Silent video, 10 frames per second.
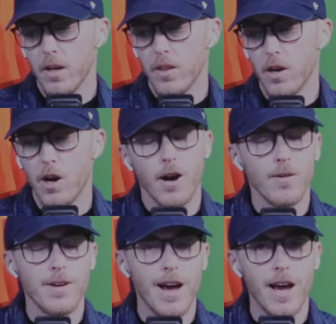There are
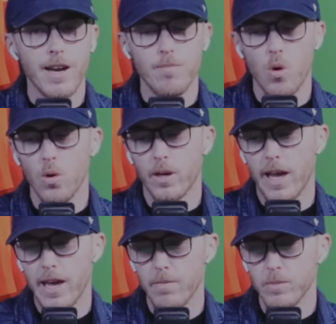9 more
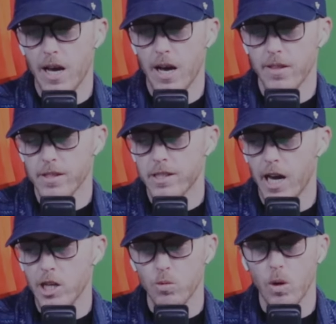games on the
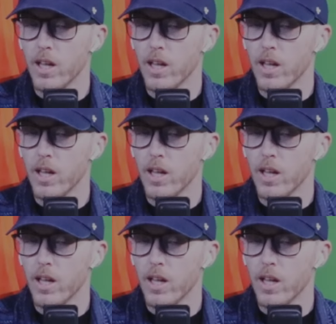schedule.